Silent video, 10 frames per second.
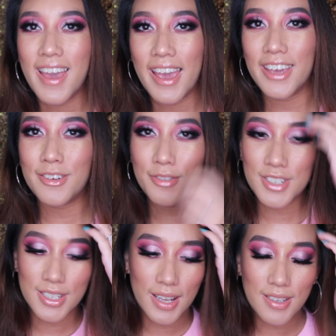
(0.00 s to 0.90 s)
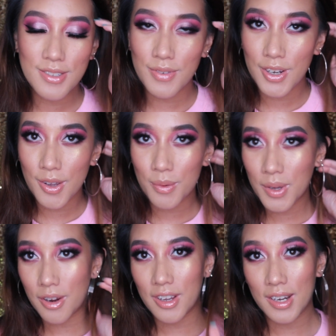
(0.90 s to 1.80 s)
and for today's video
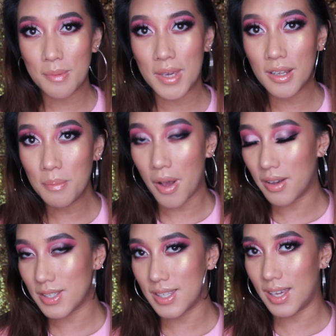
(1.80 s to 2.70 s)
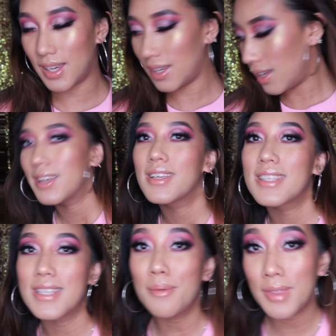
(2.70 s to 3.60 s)
we are going to be unboxing
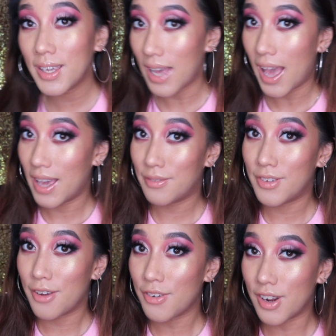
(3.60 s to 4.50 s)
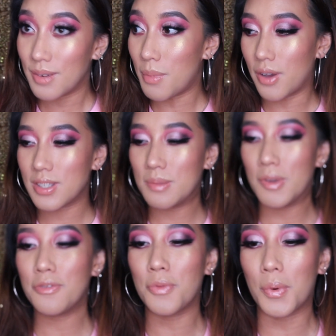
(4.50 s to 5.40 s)
something I've never unboxed
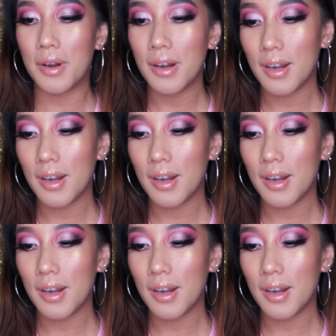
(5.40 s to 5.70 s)
before.